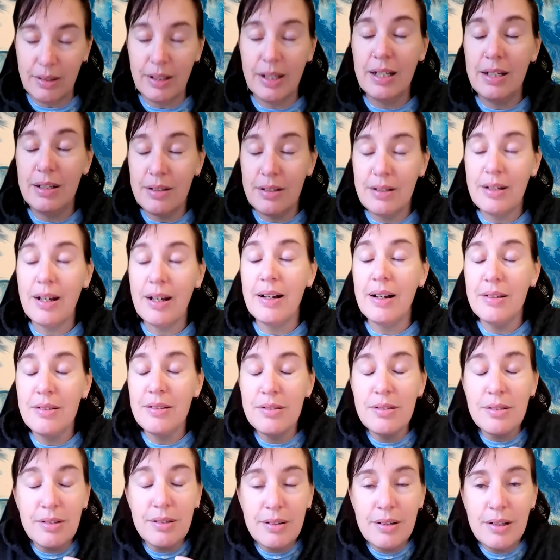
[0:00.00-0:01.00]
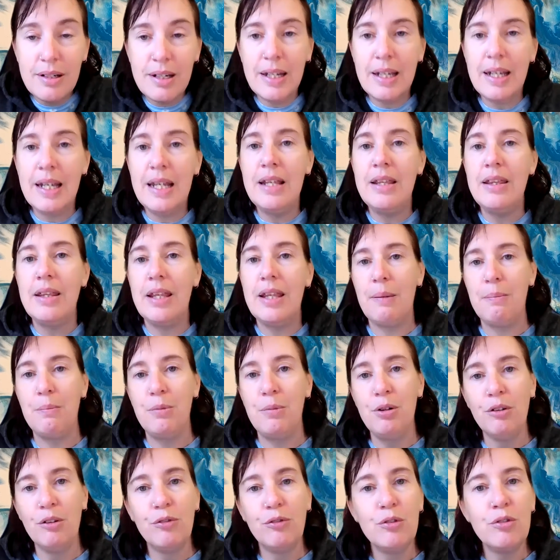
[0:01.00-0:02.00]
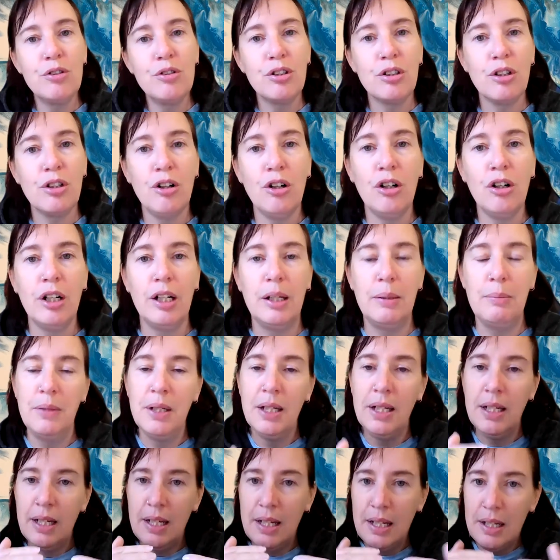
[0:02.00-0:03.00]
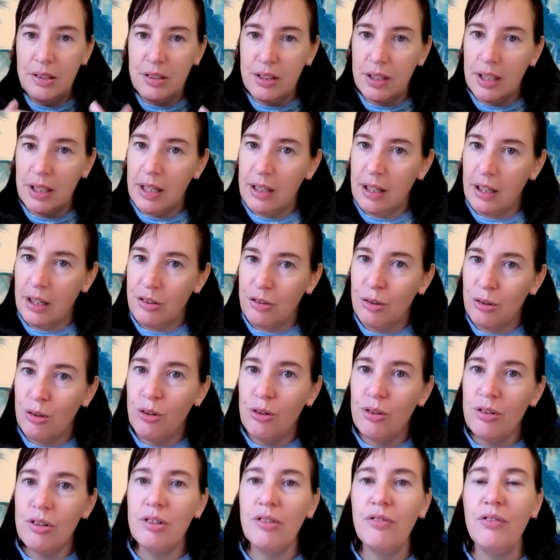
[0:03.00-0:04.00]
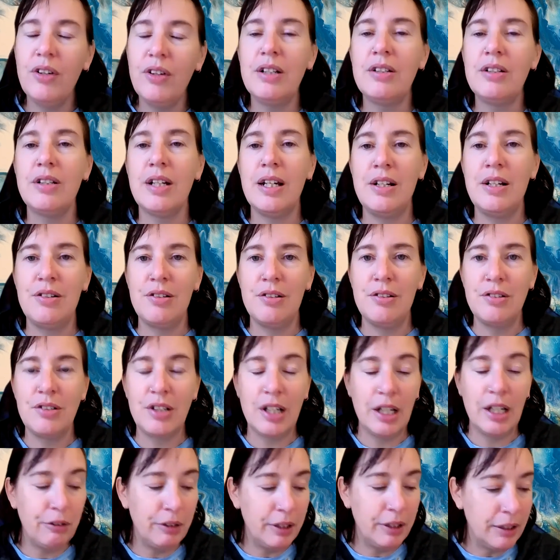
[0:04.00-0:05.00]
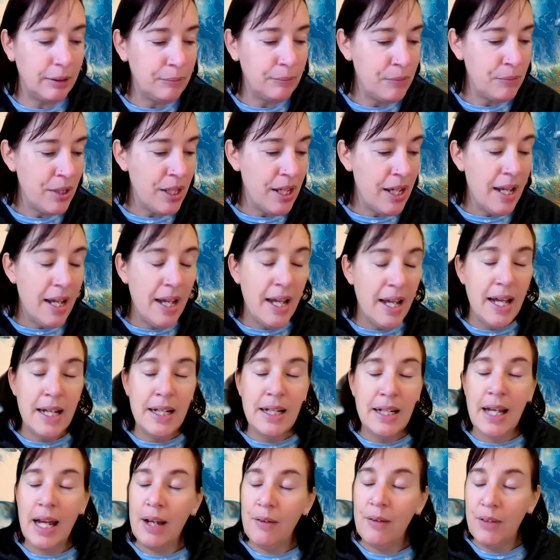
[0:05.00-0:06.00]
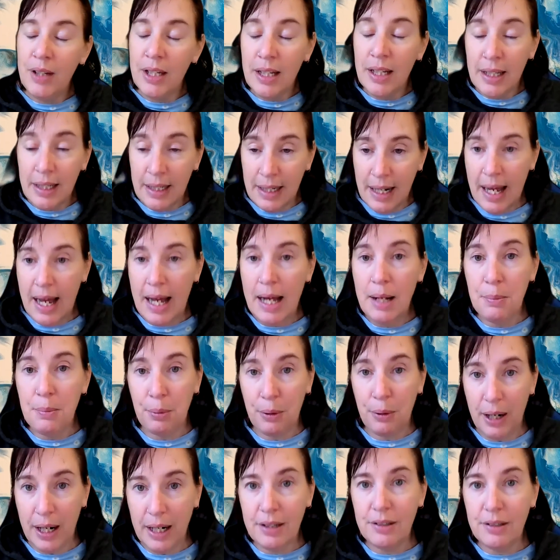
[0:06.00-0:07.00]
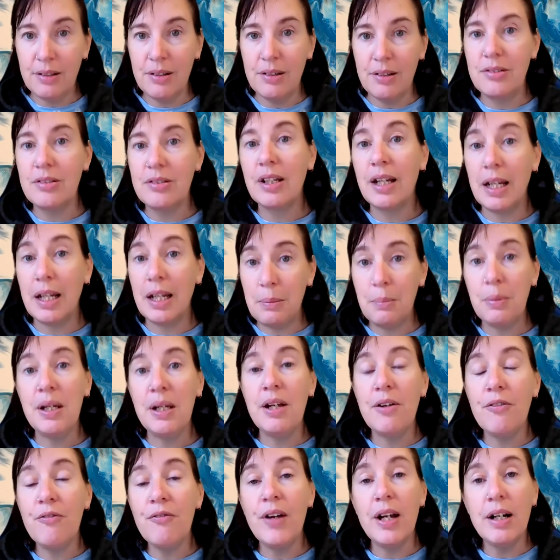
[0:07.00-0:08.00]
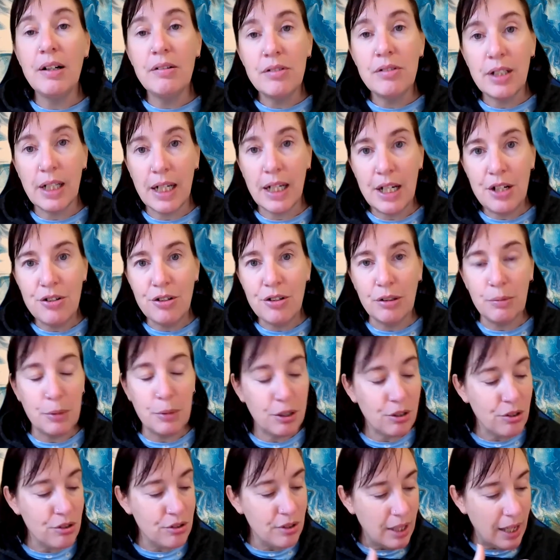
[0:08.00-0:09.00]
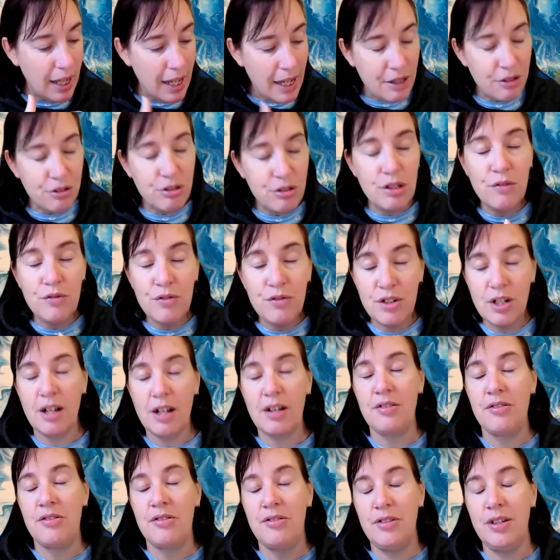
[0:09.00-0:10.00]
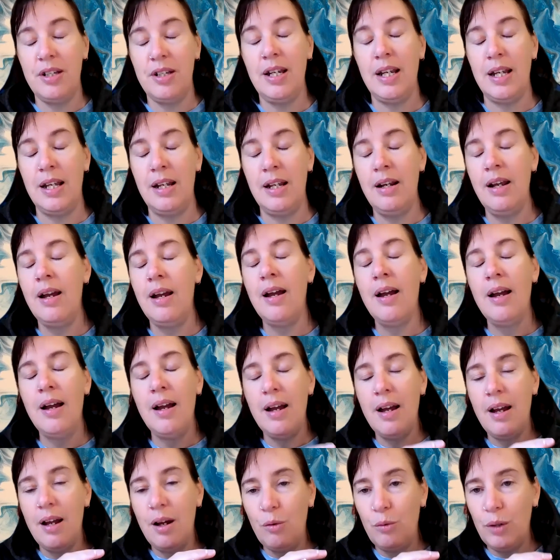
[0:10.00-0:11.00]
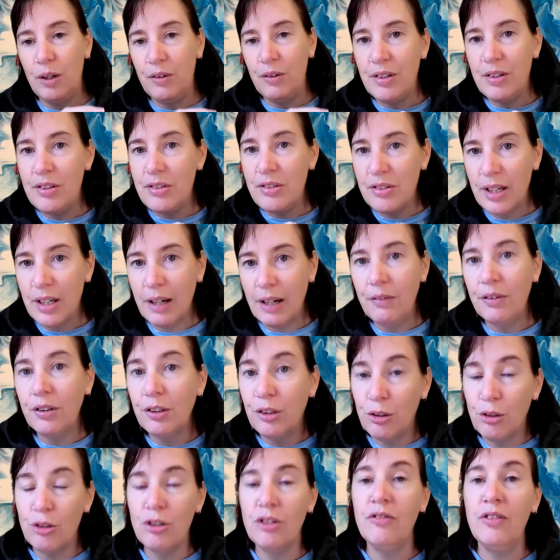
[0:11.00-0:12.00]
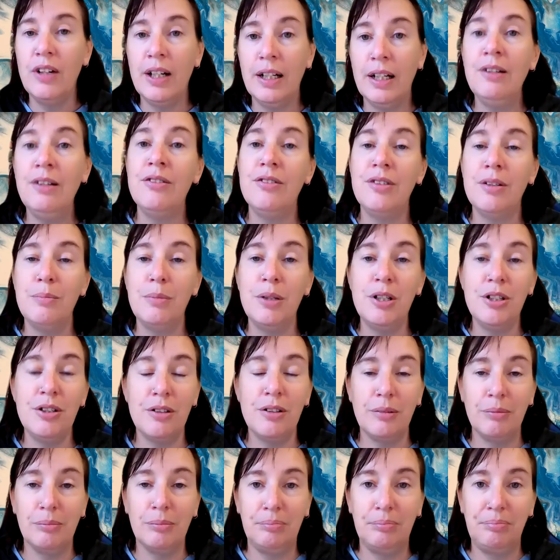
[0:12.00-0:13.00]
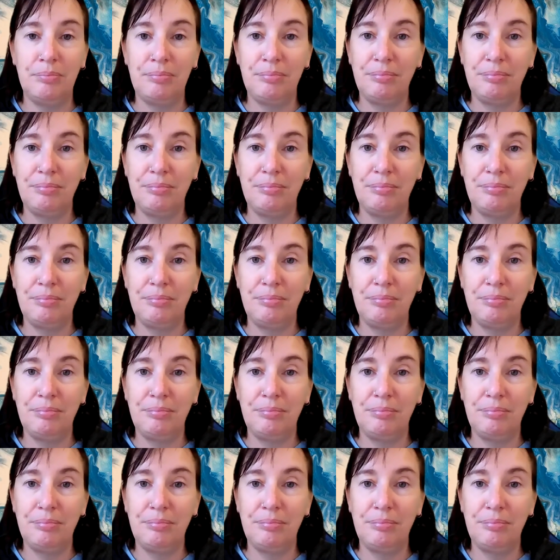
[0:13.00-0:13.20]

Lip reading: it does need that beautiful time to get those gorgeous foundations going. And having an art practice can be a foundation because, as you've just seen, we've discovered core values and mission.